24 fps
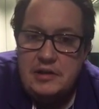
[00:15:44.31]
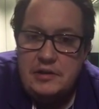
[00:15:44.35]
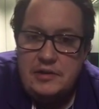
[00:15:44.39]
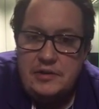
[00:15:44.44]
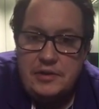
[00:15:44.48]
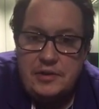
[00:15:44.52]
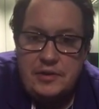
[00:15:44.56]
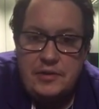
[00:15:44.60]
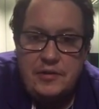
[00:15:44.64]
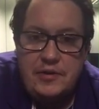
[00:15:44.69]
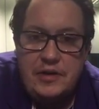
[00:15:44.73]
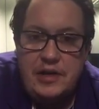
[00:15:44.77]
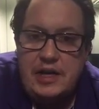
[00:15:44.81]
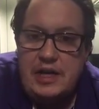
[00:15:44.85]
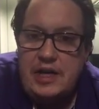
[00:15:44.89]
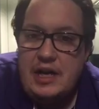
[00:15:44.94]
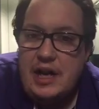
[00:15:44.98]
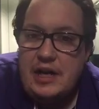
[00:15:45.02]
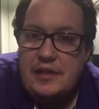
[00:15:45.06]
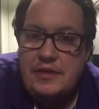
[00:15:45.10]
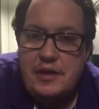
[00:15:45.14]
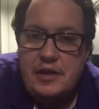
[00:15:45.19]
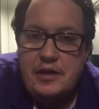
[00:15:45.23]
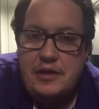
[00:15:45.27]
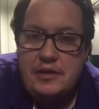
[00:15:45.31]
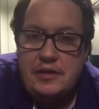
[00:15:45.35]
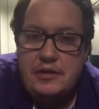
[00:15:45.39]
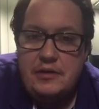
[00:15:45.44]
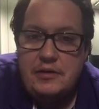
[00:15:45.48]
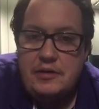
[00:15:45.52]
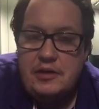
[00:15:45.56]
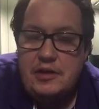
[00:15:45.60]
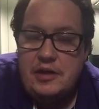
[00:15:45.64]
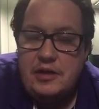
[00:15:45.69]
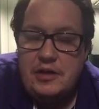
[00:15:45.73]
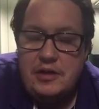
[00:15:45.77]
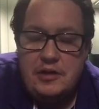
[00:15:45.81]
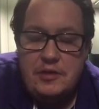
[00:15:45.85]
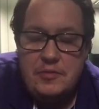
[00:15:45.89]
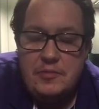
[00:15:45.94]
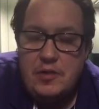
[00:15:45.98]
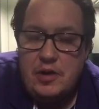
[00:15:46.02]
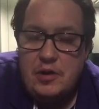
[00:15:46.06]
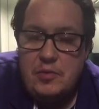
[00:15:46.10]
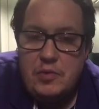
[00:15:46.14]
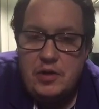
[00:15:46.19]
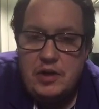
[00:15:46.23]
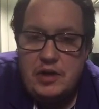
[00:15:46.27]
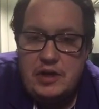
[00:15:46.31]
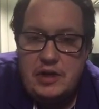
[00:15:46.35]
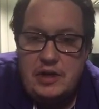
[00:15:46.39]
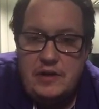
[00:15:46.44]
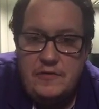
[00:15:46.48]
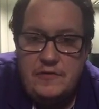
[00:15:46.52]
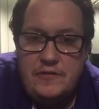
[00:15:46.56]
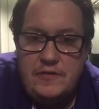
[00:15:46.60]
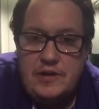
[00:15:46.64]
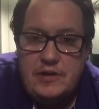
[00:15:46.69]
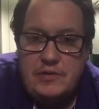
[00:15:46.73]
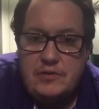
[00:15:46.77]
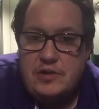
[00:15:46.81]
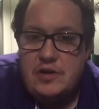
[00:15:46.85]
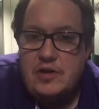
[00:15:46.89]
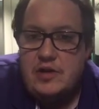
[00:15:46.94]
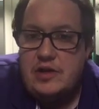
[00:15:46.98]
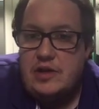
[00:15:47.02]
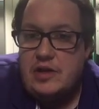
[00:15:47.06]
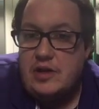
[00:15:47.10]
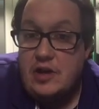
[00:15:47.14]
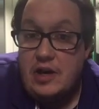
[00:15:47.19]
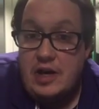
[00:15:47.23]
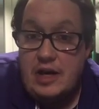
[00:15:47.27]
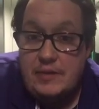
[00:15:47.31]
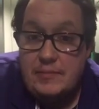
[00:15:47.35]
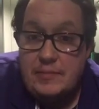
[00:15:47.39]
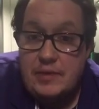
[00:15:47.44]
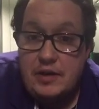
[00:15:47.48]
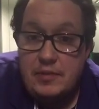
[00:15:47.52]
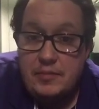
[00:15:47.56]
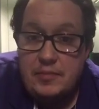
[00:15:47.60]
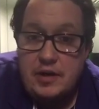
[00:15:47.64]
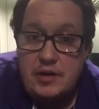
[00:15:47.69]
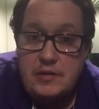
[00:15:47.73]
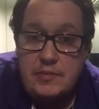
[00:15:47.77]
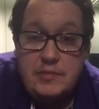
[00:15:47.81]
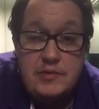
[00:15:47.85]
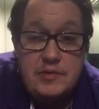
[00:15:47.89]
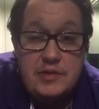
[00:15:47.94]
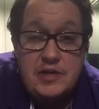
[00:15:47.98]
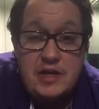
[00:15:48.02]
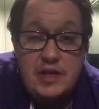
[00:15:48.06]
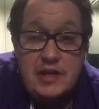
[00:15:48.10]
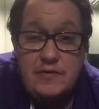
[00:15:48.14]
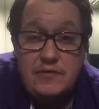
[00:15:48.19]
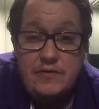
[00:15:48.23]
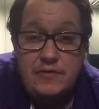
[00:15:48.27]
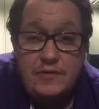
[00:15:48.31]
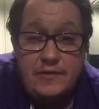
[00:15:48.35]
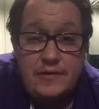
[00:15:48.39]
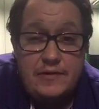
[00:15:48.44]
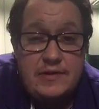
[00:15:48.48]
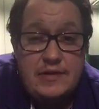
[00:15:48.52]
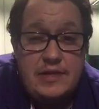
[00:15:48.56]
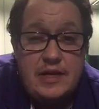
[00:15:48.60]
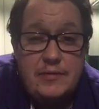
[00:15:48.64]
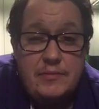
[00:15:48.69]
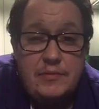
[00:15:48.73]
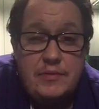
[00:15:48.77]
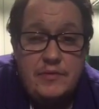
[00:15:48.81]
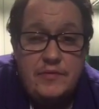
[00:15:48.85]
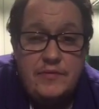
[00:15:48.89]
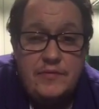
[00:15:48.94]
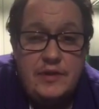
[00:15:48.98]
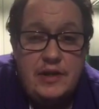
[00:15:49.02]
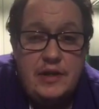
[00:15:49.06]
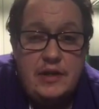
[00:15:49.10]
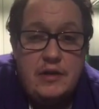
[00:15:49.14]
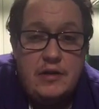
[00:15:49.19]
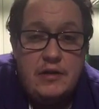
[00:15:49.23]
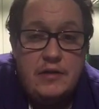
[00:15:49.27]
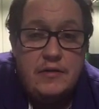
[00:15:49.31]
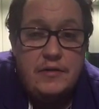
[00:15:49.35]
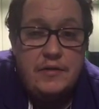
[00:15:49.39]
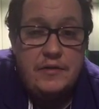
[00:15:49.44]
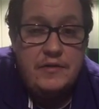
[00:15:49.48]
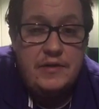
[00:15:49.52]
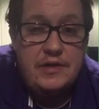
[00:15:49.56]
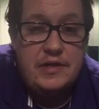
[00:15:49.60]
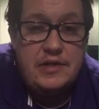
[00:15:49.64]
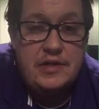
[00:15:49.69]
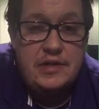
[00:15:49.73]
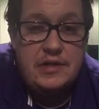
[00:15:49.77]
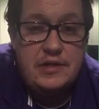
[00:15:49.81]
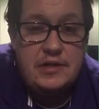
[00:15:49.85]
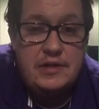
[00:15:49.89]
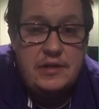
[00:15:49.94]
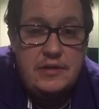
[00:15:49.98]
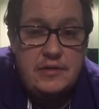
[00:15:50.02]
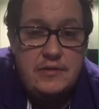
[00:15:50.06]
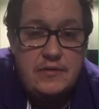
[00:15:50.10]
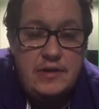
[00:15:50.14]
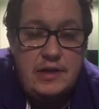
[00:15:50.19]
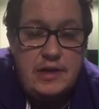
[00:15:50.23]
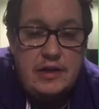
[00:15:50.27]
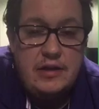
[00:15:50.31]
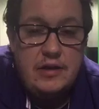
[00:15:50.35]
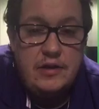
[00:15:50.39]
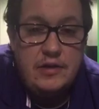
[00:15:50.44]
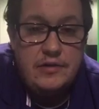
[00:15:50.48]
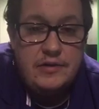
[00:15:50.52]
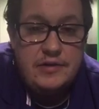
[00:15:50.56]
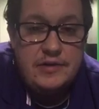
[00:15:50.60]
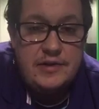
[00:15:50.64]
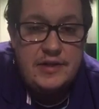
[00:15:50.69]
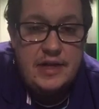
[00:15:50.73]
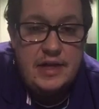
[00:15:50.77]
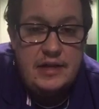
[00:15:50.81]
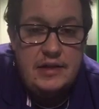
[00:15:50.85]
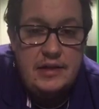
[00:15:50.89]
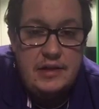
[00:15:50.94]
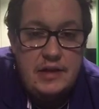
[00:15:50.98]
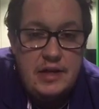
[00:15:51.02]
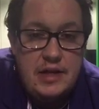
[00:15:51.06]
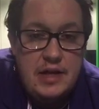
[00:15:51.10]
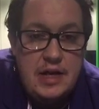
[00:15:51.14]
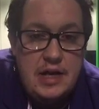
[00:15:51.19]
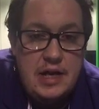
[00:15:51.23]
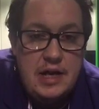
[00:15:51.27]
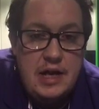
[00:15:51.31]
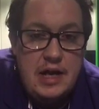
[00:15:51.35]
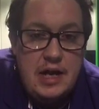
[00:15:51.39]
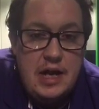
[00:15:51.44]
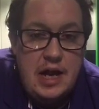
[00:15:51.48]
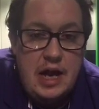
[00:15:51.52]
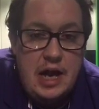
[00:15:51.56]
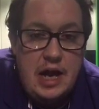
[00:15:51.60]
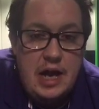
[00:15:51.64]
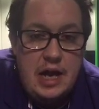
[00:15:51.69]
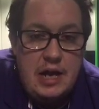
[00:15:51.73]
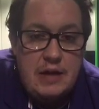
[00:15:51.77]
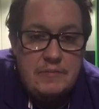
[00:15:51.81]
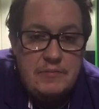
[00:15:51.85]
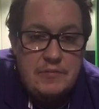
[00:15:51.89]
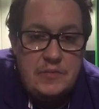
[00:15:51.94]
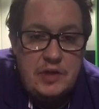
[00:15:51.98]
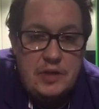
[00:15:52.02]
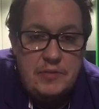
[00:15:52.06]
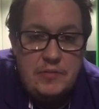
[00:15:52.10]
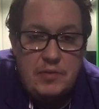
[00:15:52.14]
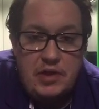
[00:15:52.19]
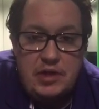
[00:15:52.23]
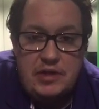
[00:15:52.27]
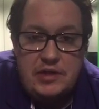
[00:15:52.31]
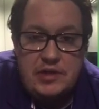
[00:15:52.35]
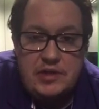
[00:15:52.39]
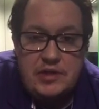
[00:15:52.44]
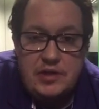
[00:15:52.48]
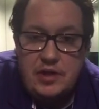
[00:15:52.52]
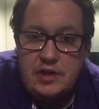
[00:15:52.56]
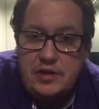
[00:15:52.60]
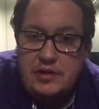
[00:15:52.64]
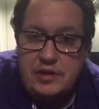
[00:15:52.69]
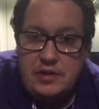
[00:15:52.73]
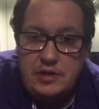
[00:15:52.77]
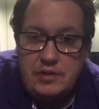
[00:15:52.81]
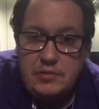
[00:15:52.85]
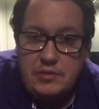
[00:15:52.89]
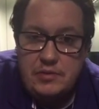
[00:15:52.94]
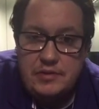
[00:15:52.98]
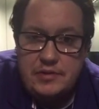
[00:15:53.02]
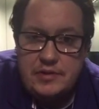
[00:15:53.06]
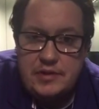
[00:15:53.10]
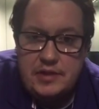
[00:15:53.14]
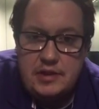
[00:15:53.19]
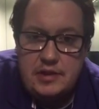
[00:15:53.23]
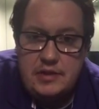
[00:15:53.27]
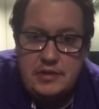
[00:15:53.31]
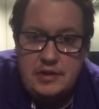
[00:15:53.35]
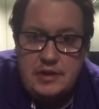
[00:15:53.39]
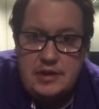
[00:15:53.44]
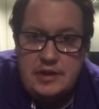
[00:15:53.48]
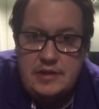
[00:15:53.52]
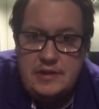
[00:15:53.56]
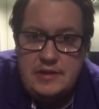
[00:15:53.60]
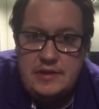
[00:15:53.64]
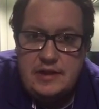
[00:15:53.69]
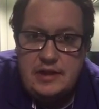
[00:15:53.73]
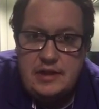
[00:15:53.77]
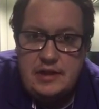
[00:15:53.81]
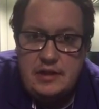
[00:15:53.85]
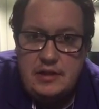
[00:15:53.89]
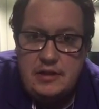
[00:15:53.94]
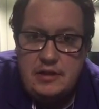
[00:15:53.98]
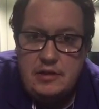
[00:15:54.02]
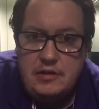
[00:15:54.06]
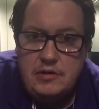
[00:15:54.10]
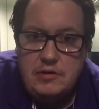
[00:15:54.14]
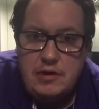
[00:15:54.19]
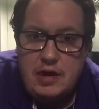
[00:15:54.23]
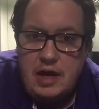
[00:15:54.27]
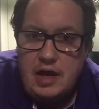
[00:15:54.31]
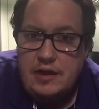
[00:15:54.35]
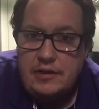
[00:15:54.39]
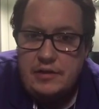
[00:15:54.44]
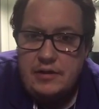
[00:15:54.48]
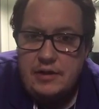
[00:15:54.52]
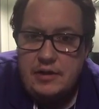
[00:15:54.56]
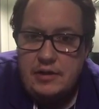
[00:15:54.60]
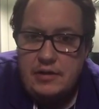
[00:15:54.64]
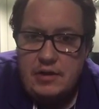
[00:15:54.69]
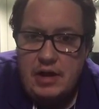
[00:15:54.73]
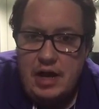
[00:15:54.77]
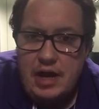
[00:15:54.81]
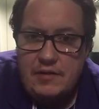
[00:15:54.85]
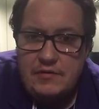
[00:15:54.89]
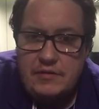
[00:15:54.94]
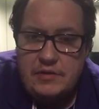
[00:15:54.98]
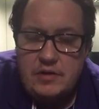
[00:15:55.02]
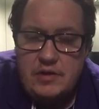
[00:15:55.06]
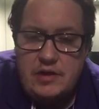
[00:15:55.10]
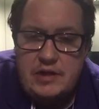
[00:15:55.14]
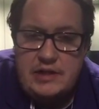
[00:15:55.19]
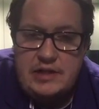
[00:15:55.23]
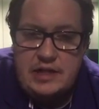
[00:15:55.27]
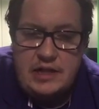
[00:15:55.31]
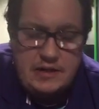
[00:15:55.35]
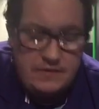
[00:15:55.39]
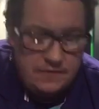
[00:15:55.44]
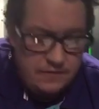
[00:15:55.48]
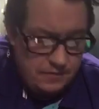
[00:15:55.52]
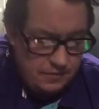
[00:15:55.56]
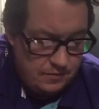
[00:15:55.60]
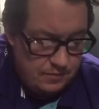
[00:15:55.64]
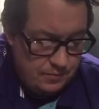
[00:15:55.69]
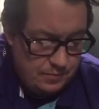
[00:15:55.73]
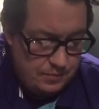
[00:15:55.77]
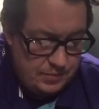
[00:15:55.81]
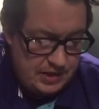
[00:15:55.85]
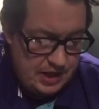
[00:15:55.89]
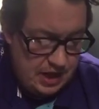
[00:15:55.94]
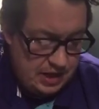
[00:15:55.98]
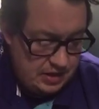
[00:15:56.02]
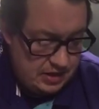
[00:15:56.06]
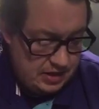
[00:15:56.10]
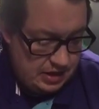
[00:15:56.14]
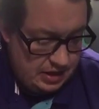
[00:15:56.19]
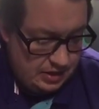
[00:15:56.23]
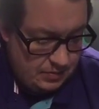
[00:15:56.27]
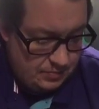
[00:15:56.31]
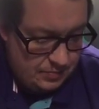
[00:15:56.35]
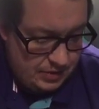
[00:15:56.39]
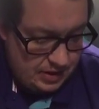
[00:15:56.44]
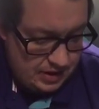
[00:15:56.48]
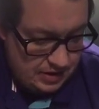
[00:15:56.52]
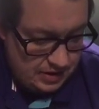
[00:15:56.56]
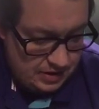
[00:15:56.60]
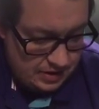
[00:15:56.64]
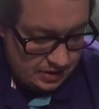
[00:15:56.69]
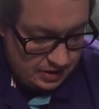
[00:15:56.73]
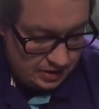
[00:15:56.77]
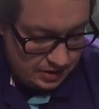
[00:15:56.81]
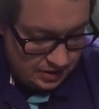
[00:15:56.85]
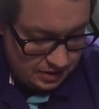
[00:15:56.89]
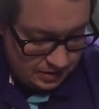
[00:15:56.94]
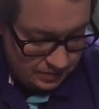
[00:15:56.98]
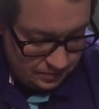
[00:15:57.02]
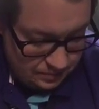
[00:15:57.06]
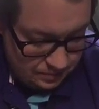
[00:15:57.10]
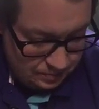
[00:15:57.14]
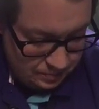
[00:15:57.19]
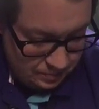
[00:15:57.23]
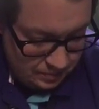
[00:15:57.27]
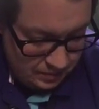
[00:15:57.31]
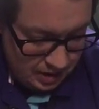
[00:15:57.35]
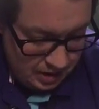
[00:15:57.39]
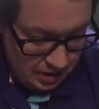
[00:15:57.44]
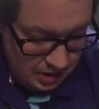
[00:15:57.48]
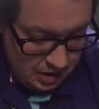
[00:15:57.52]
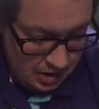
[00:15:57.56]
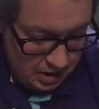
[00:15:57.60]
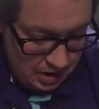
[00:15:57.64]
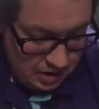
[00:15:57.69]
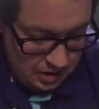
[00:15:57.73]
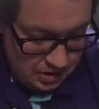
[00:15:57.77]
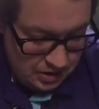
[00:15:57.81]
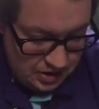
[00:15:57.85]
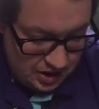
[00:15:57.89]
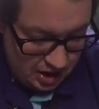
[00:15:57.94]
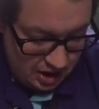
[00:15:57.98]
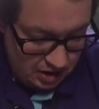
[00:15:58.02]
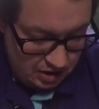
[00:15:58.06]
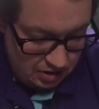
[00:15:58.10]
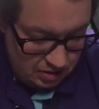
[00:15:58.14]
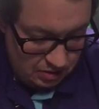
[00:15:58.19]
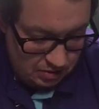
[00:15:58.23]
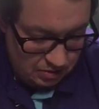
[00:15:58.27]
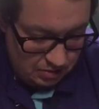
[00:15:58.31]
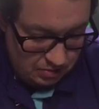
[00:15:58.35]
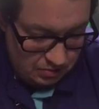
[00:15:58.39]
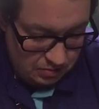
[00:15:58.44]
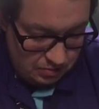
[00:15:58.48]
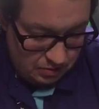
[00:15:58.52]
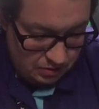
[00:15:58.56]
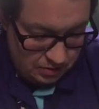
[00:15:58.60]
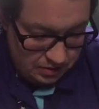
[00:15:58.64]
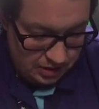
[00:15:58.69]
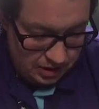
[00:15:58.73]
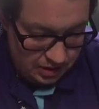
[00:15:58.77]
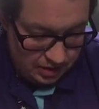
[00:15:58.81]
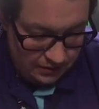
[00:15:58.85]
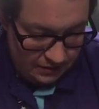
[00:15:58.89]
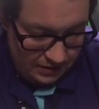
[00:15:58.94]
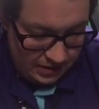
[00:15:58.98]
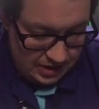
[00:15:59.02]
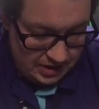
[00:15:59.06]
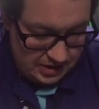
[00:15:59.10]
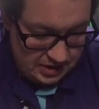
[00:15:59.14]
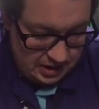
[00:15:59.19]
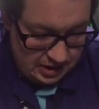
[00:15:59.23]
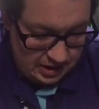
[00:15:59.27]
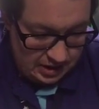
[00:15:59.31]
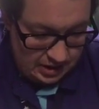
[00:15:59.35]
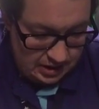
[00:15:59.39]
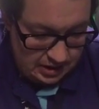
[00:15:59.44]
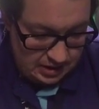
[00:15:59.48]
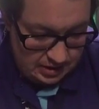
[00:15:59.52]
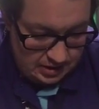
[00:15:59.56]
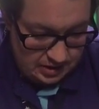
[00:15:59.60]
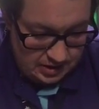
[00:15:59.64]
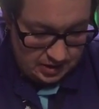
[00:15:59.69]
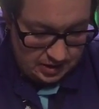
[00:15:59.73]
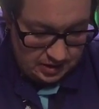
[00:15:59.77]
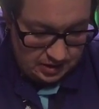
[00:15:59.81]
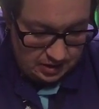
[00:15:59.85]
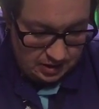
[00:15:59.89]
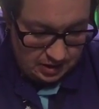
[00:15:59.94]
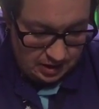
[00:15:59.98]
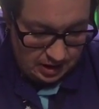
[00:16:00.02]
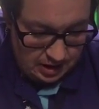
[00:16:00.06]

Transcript: degree, and then you might work in a field like I am at the moment, say for example VR and 360 degree content. You might decide that you want to continue and that you have an idea for potentially a business. So what the university's